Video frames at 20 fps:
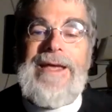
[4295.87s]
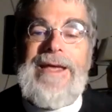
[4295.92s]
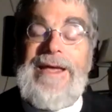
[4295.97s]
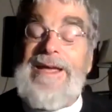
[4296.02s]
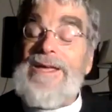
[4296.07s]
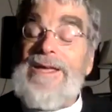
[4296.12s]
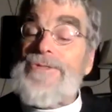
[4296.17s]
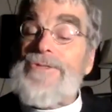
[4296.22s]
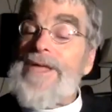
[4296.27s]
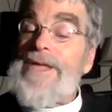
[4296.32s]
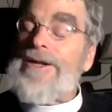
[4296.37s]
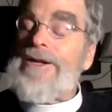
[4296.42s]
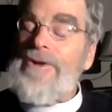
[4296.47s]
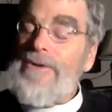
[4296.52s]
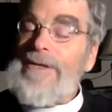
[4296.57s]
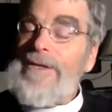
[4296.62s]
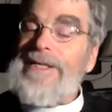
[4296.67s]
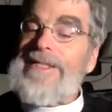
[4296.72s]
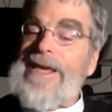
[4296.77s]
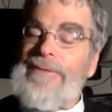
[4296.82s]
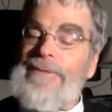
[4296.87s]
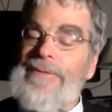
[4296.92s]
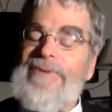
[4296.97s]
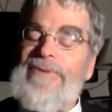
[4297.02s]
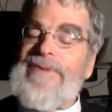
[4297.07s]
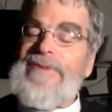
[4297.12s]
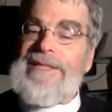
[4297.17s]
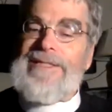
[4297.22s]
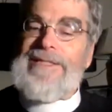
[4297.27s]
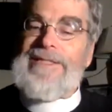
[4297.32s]
is not only that
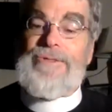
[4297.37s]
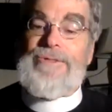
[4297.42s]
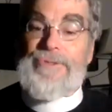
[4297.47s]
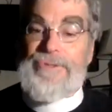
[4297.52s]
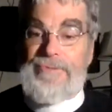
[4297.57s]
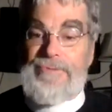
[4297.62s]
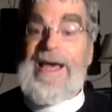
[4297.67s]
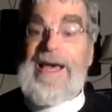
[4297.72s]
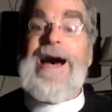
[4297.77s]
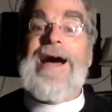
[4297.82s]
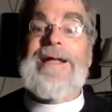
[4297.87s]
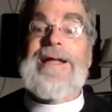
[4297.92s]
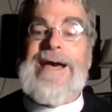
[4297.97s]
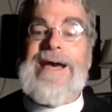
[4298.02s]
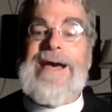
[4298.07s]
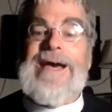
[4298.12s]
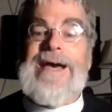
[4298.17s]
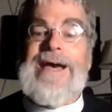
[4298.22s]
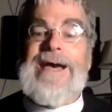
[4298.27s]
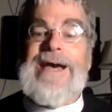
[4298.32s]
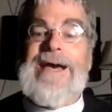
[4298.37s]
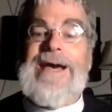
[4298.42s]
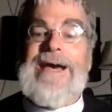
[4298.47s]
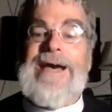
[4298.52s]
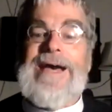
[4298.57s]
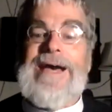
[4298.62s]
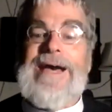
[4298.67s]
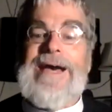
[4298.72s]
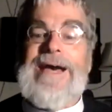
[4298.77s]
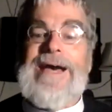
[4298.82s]
we've got this God outside
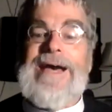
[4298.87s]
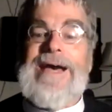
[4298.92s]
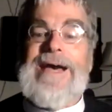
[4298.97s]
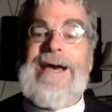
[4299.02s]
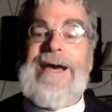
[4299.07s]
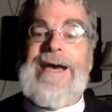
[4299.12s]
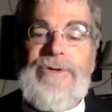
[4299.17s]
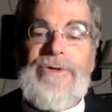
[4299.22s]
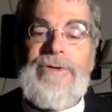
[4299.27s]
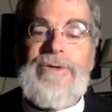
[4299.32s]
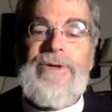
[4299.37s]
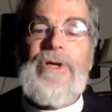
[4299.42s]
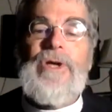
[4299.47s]
of nature